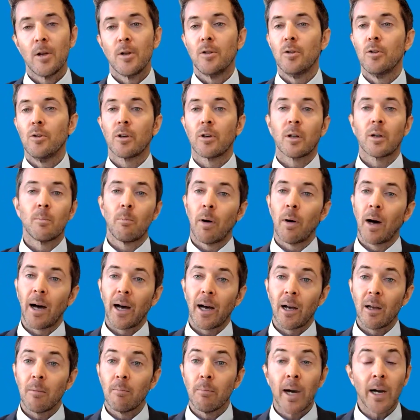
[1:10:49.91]
you can
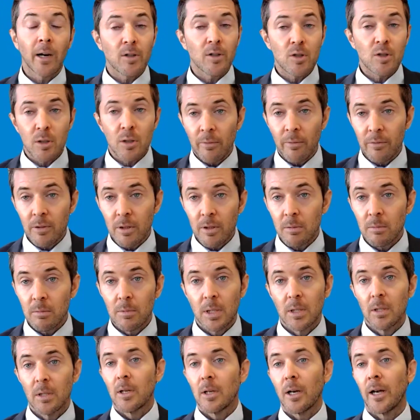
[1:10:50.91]
buy Microsoft
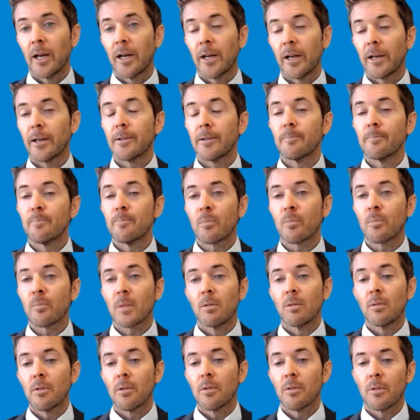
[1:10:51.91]

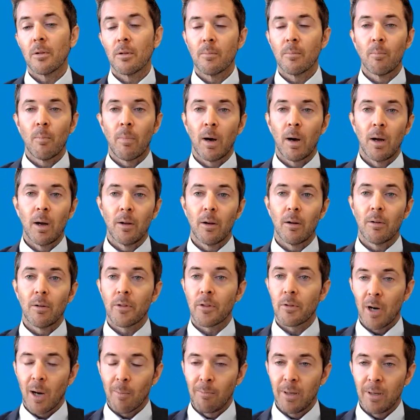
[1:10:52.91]

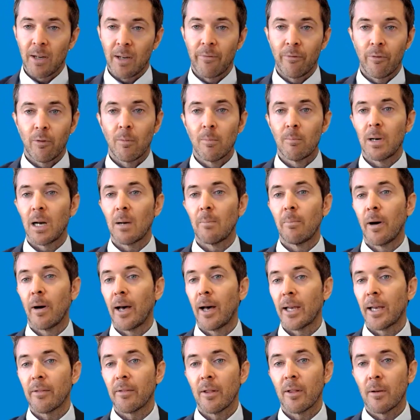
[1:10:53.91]
through our platform by
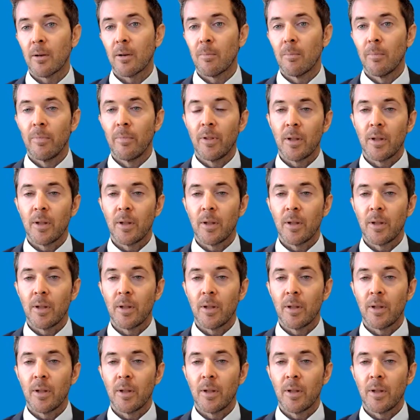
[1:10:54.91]
buying the